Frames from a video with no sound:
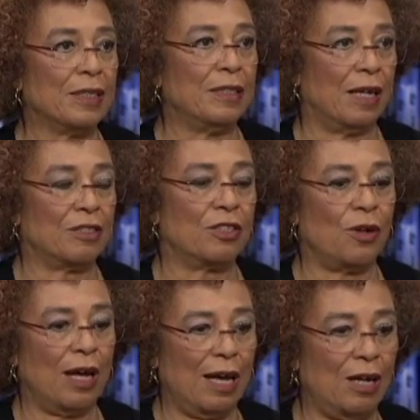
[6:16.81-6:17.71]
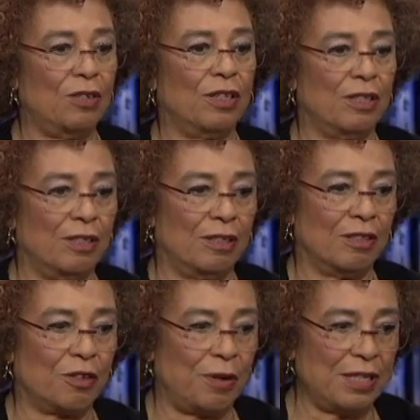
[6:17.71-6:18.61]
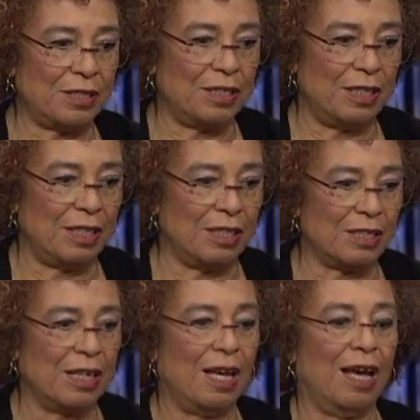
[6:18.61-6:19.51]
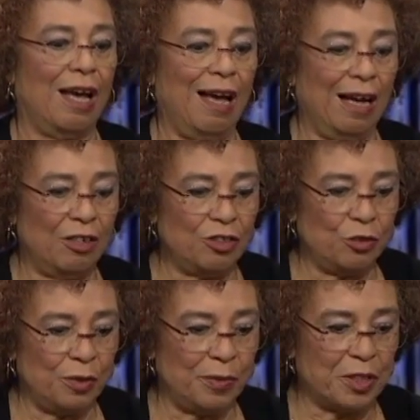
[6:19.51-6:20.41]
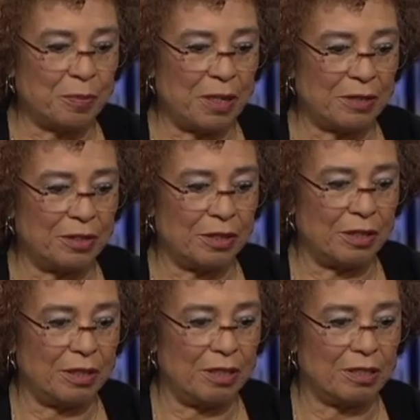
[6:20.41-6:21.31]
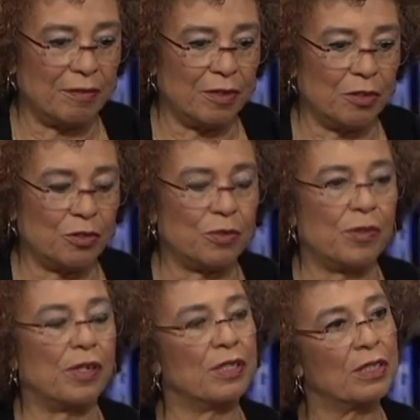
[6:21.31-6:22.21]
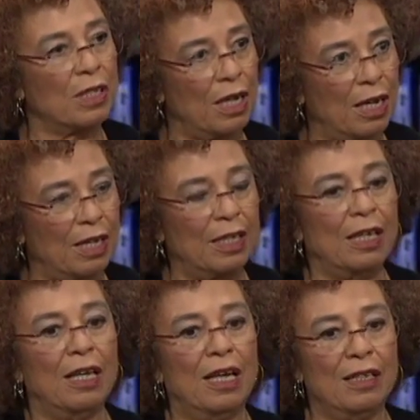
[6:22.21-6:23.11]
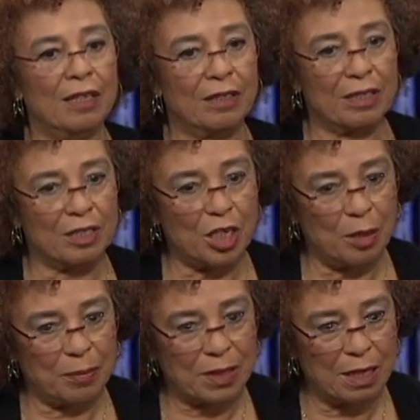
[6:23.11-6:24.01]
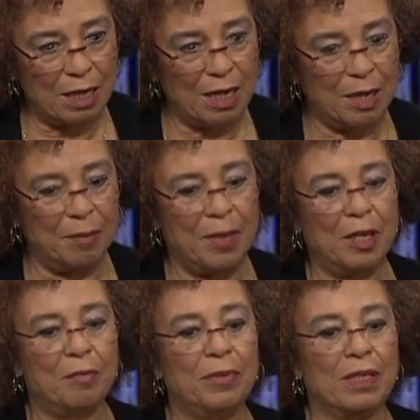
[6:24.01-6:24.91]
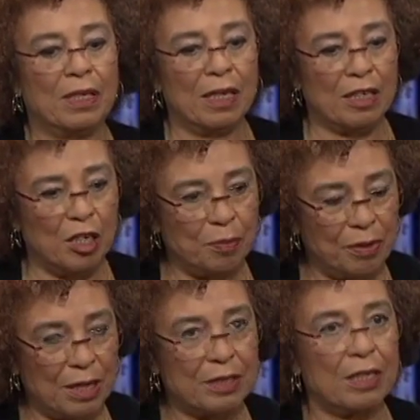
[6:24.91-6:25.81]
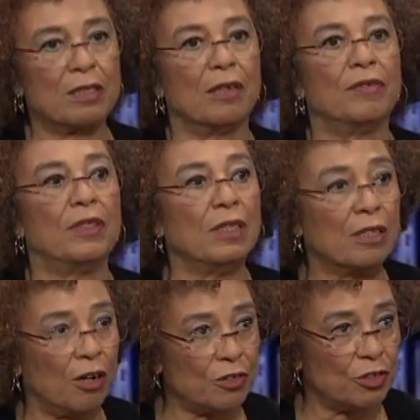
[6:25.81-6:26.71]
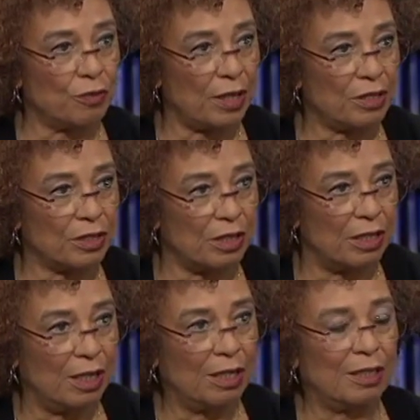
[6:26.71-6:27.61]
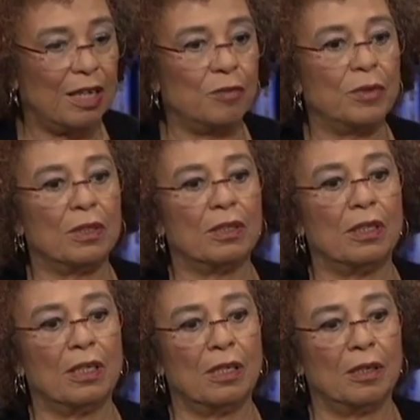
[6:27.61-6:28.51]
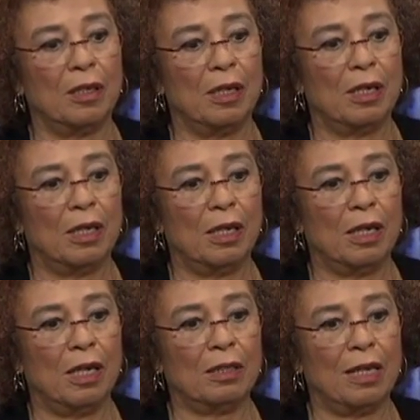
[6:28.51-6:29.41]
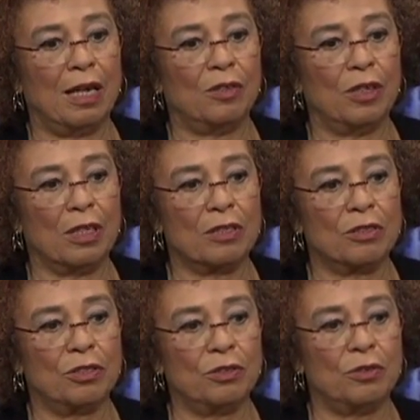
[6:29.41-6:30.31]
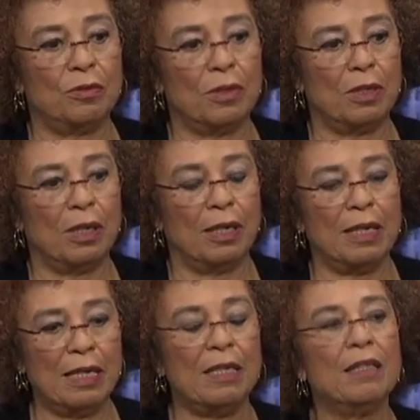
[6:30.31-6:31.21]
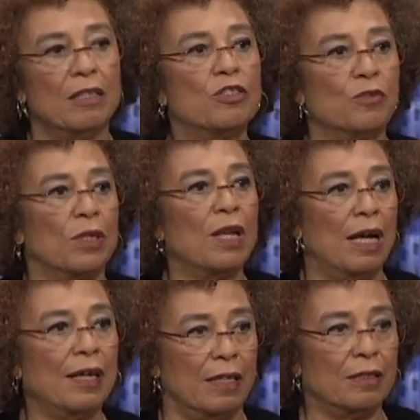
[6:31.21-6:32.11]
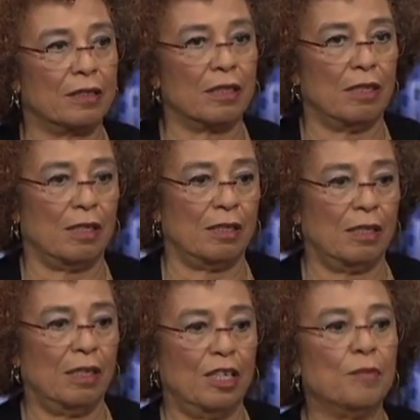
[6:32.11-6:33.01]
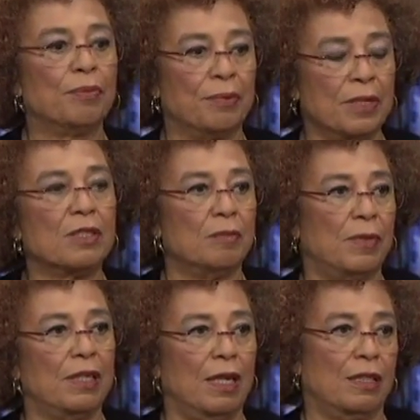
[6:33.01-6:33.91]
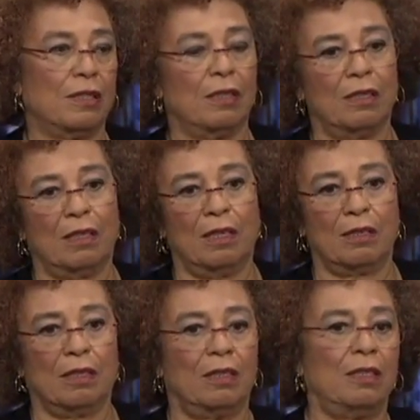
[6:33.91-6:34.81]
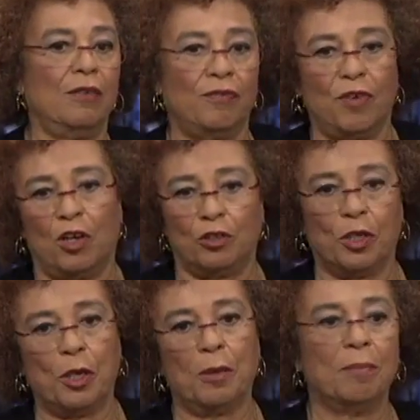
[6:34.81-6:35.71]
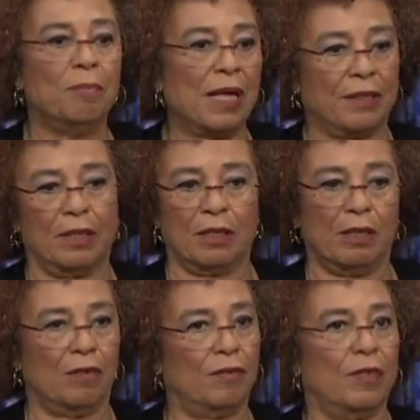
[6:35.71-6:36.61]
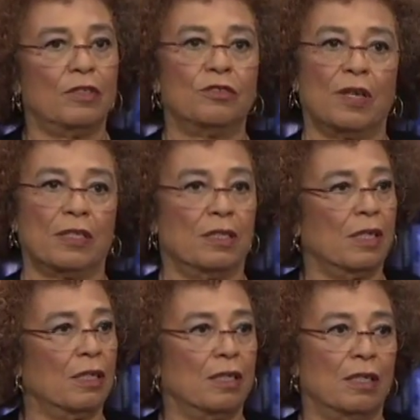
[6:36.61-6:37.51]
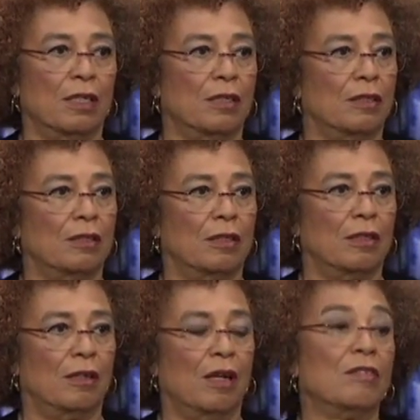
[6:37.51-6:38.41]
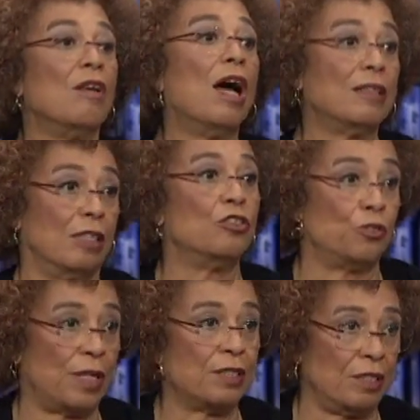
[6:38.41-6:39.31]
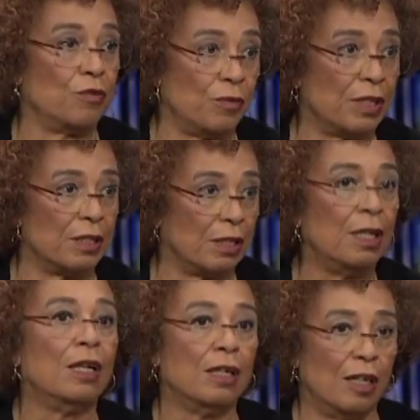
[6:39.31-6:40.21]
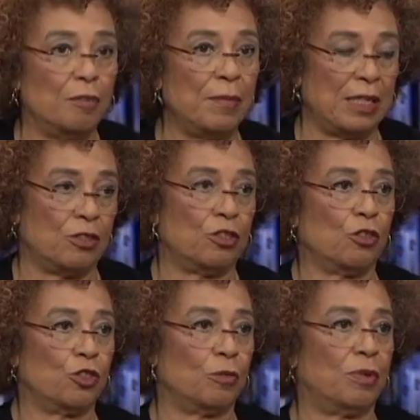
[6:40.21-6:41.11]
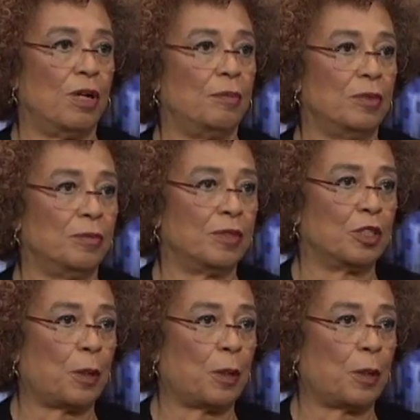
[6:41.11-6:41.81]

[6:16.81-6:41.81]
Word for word: Yeah, so how the, the question is how do we respond to the needs of those who are inside and at the same time begin a process of decarceration that will uh, uh, allow us to uh, end this reliance on imprisonment as a, as a default method of addressing, uh, uh, uh, not addressing really major social problems.